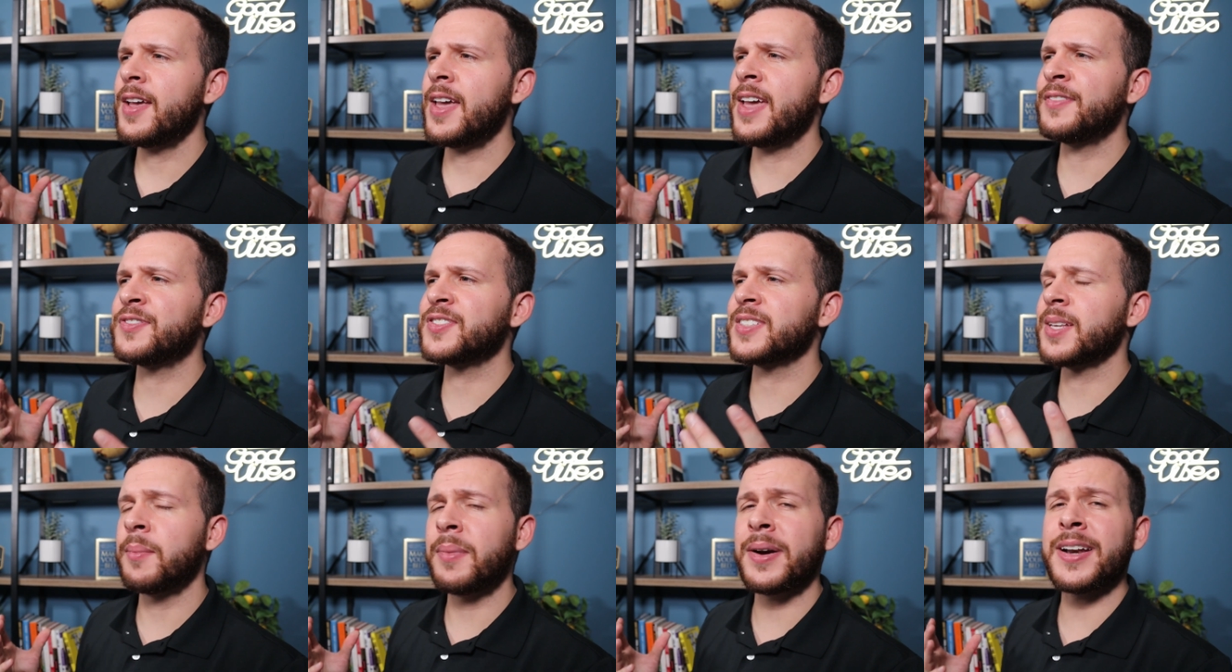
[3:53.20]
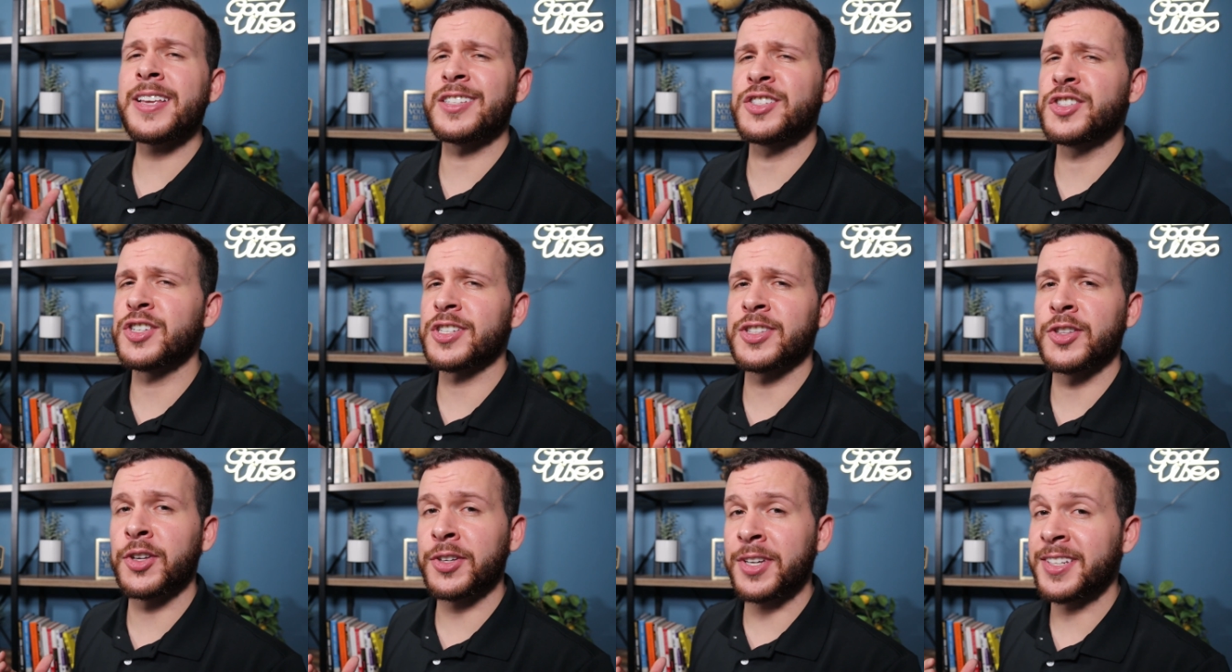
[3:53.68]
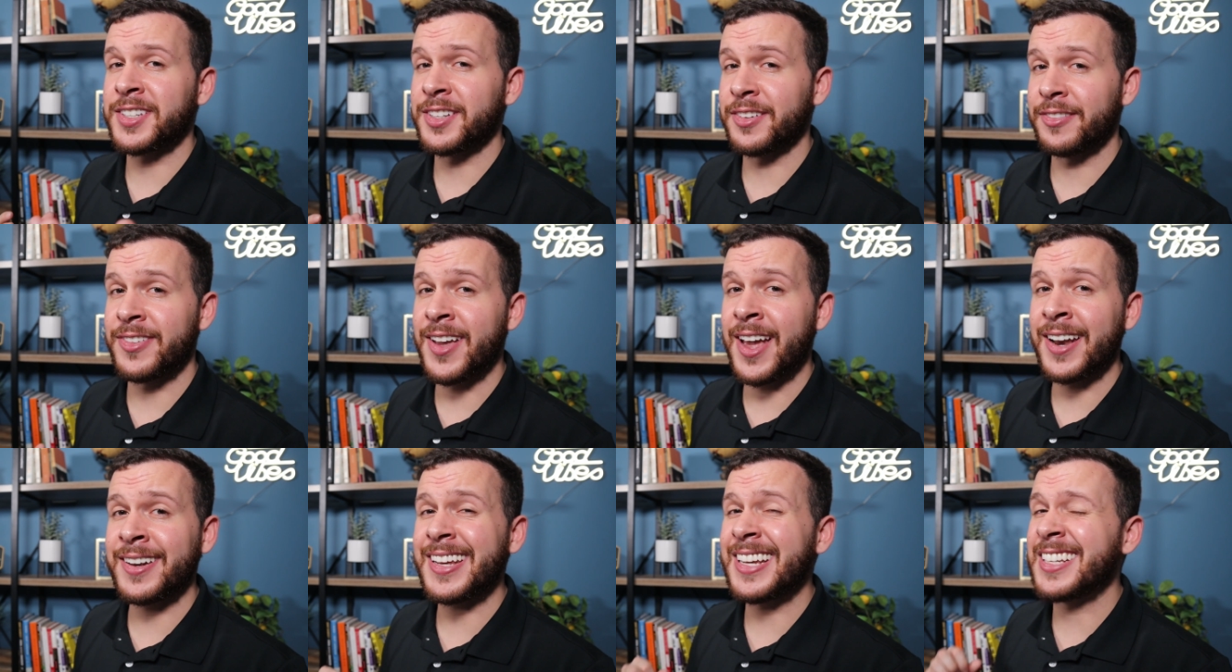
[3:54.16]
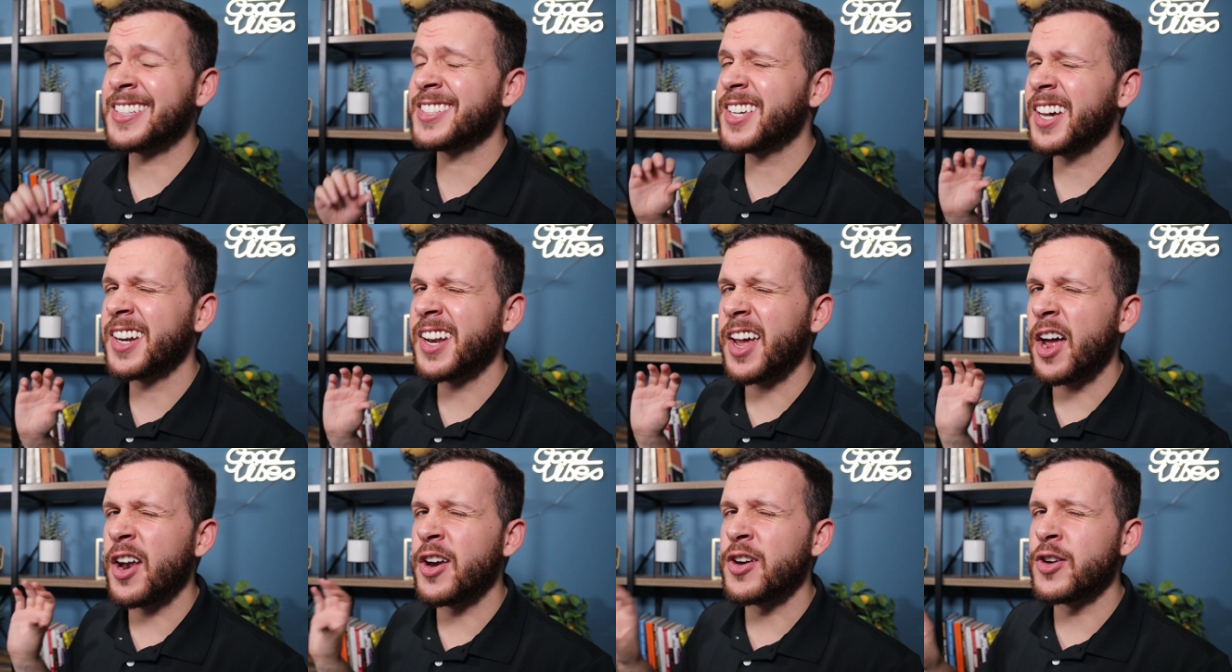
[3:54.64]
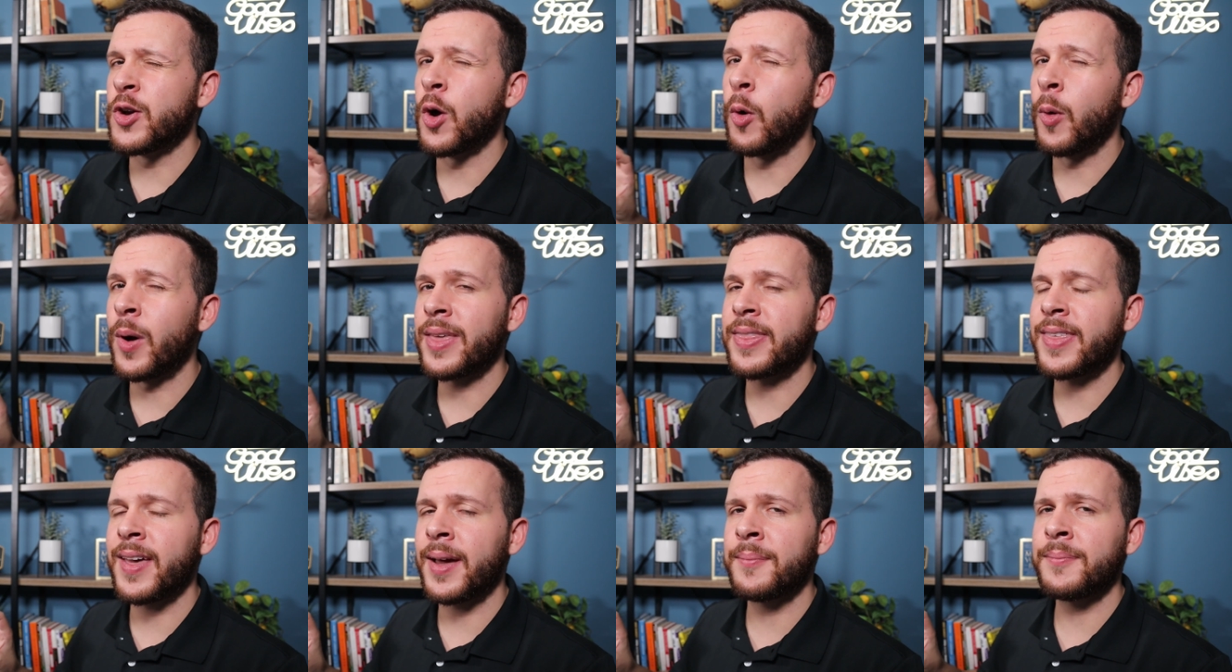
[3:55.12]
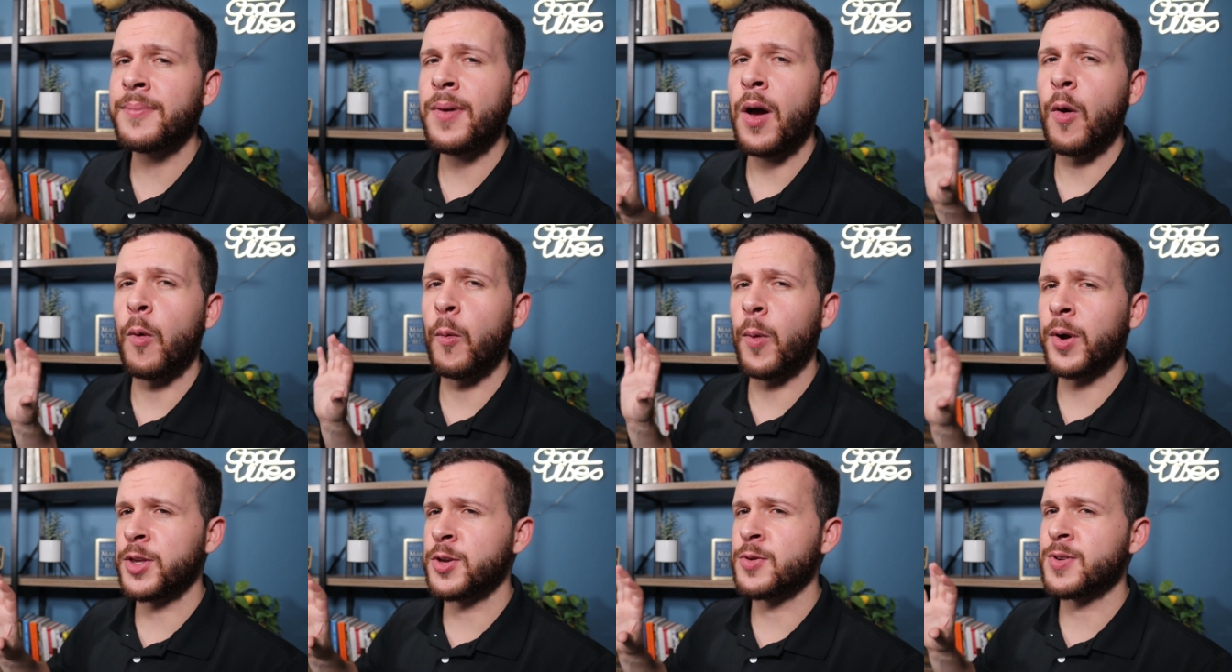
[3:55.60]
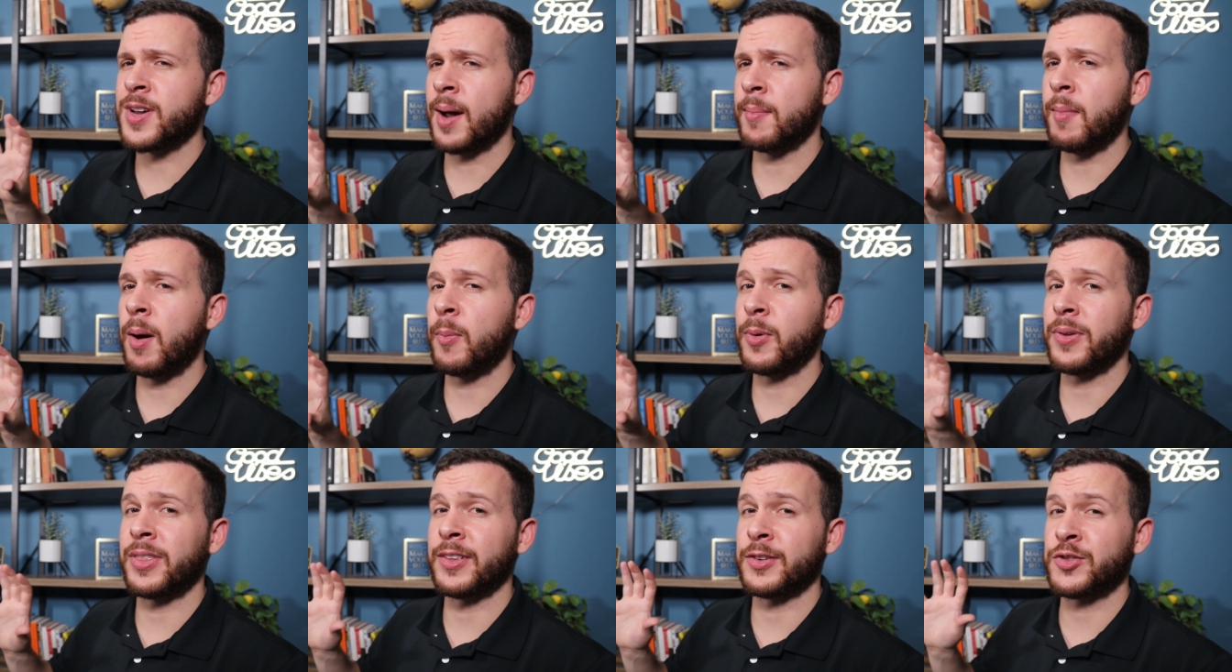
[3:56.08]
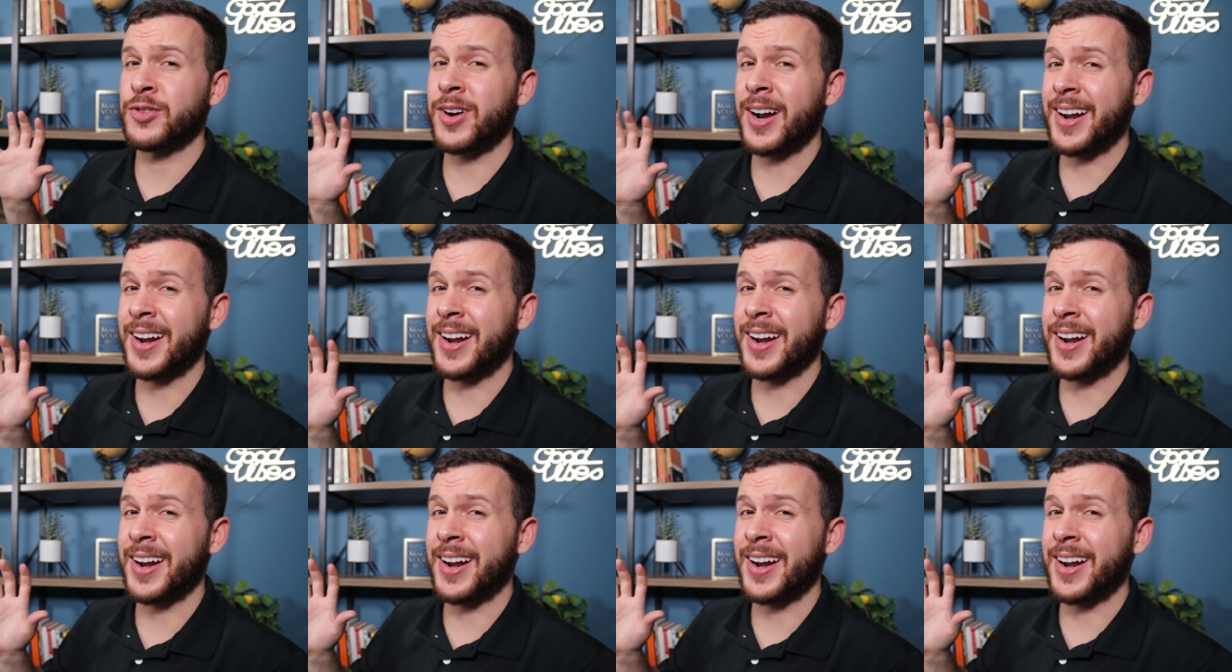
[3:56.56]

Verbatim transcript: if somebody's just looking to vent, it's going to annoy them when you come up with it,